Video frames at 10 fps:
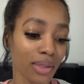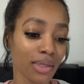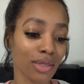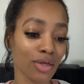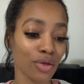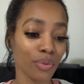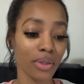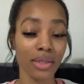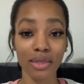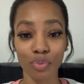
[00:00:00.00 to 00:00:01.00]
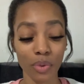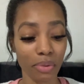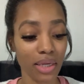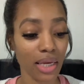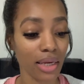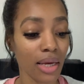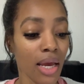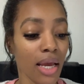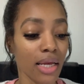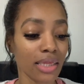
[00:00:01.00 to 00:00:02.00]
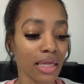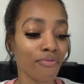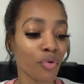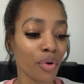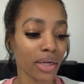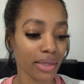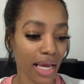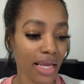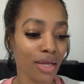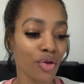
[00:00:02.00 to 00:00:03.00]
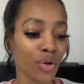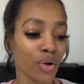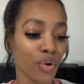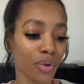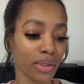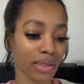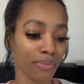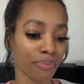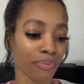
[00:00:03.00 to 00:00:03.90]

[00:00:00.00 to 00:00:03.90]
this to you, and this will be it. It said, For a day in your courts